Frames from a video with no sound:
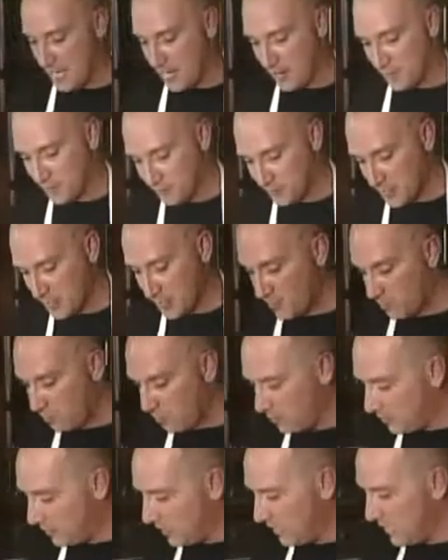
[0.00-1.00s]
All right, now,
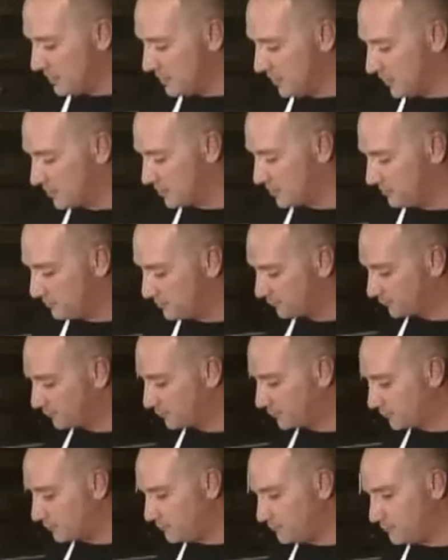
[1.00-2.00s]
we're going to plate this.